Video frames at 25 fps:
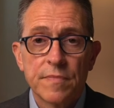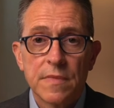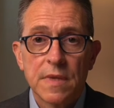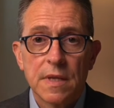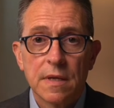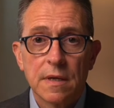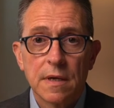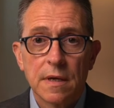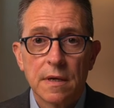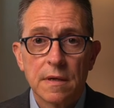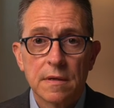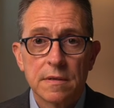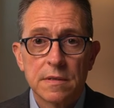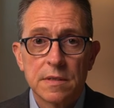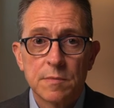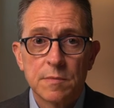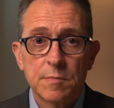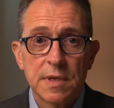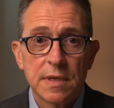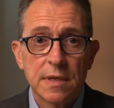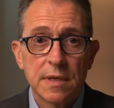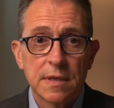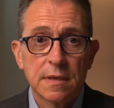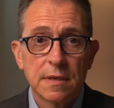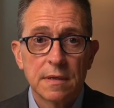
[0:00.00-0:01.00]
to
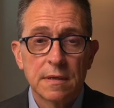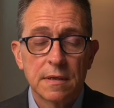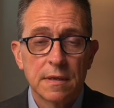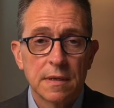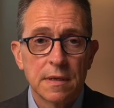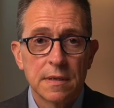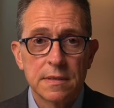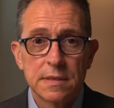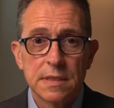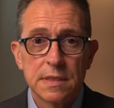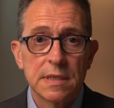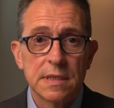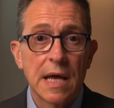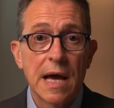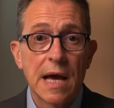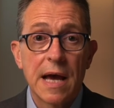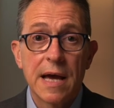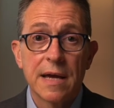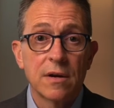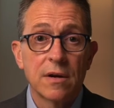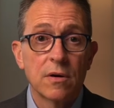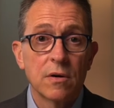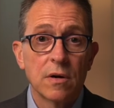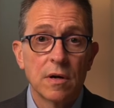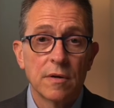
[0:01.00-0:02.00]
being a
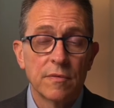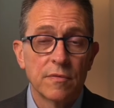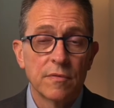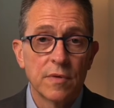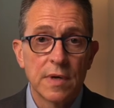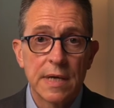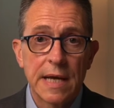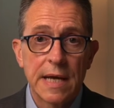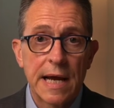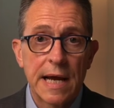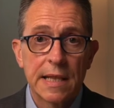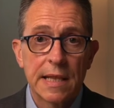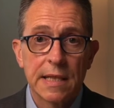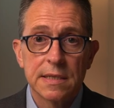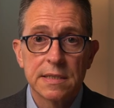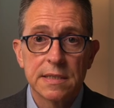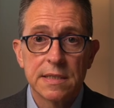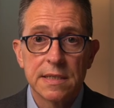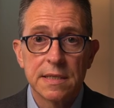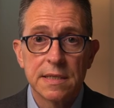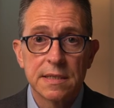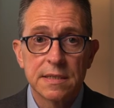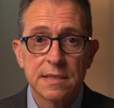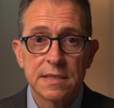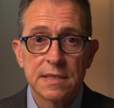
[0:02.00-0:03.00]
denier of reality
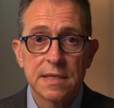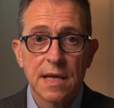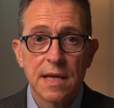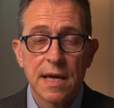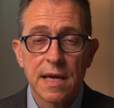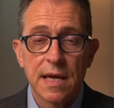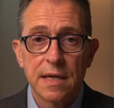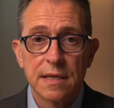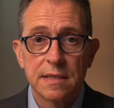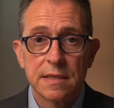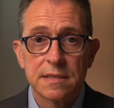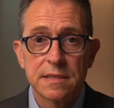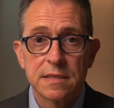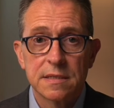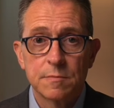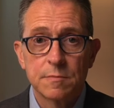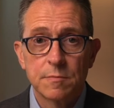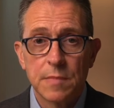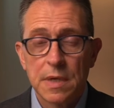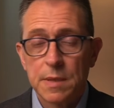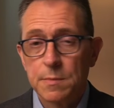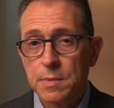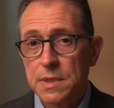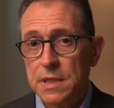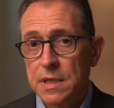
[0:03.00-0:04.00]
and science,
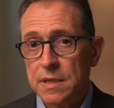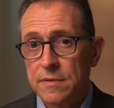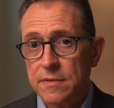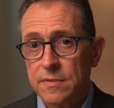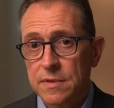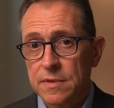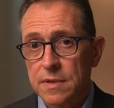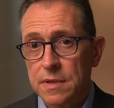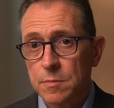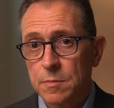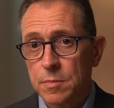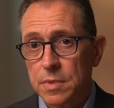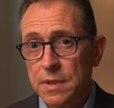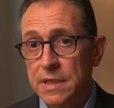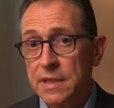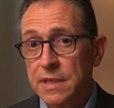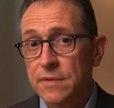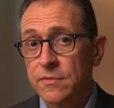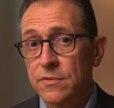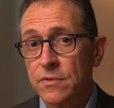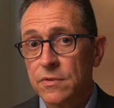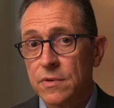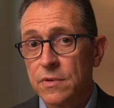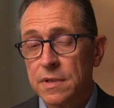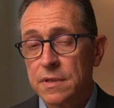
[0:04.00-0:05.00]
maybe even a
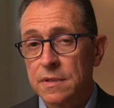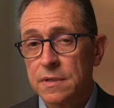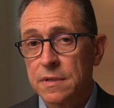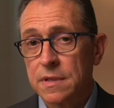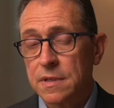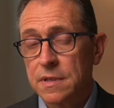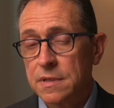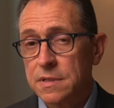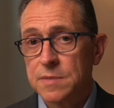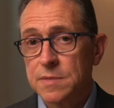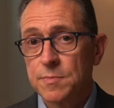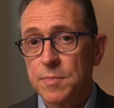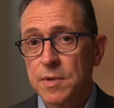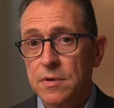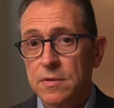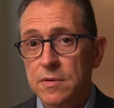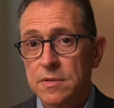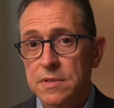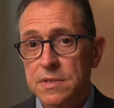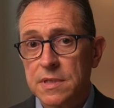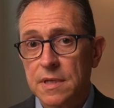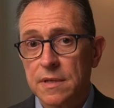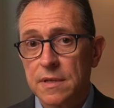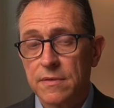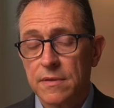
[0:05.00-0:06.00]
believer in
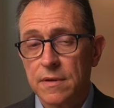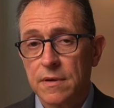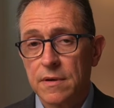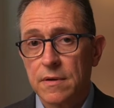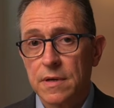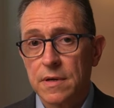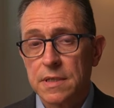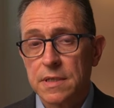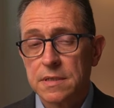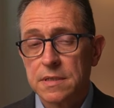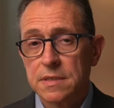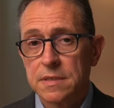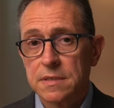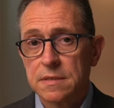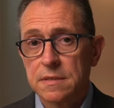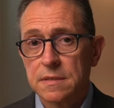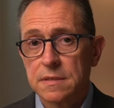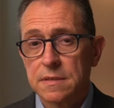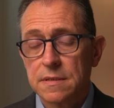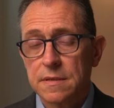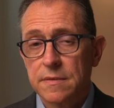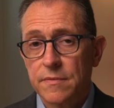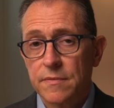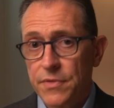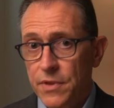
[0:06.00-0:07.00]
conspiracy theories.
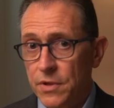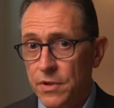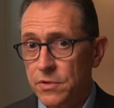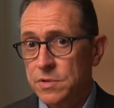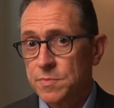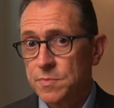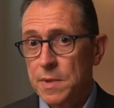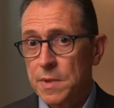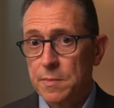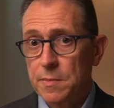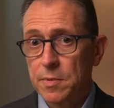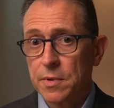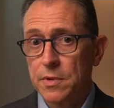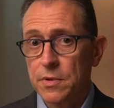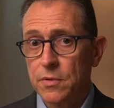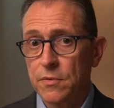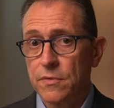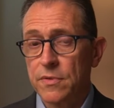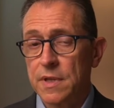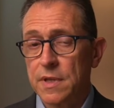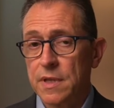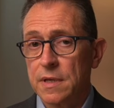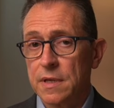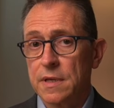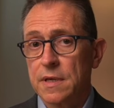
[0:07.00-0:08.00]
Those people who
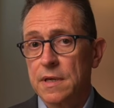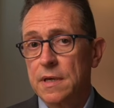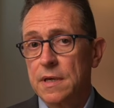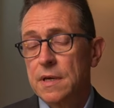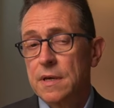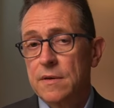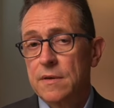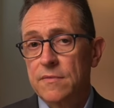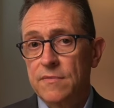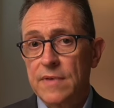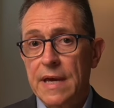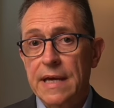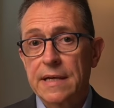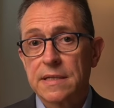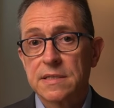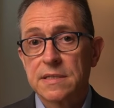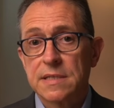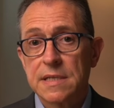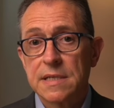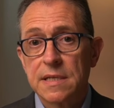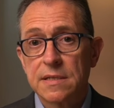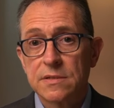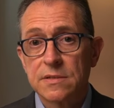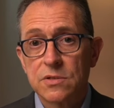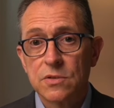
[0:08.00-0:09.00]
think
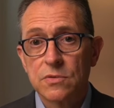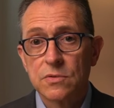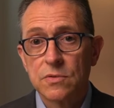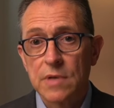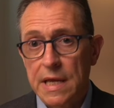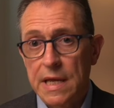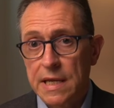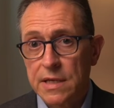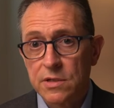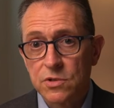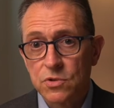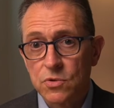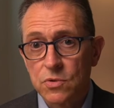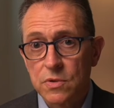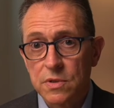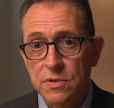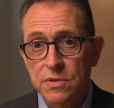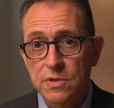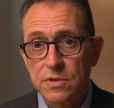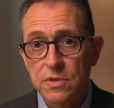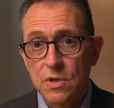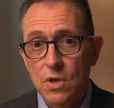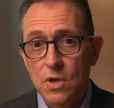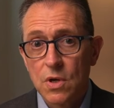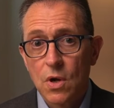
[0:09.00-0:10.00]
vaccines are
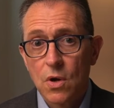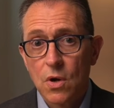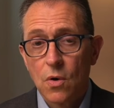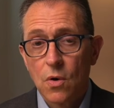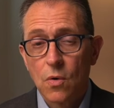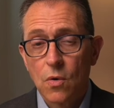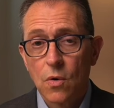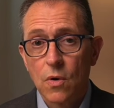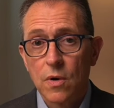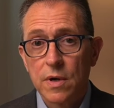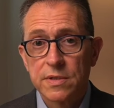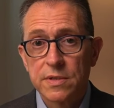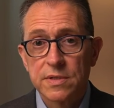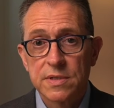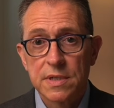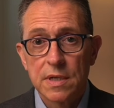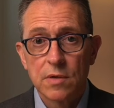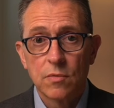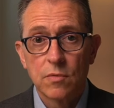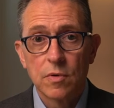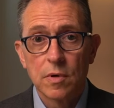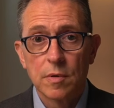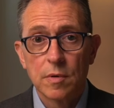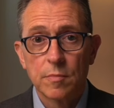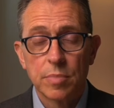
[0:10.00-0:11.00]
dangerous or a
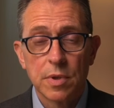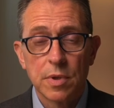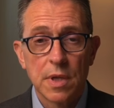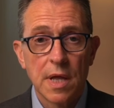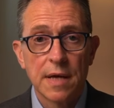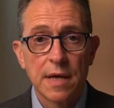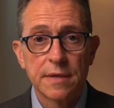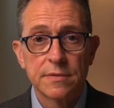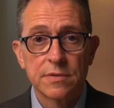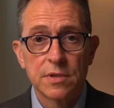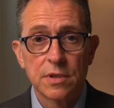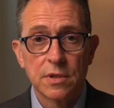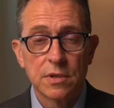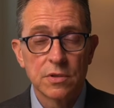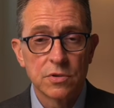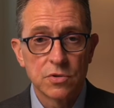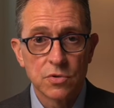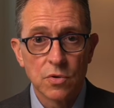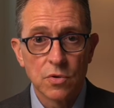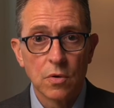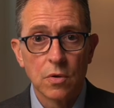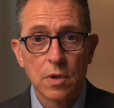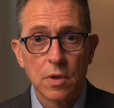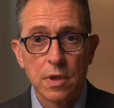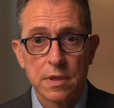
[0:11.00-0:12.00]
secret plot to
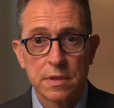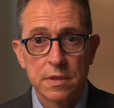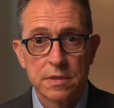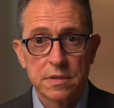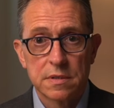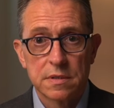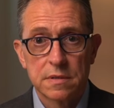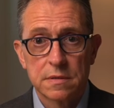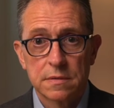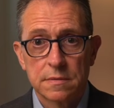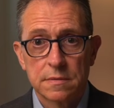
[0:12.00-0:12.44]
control us.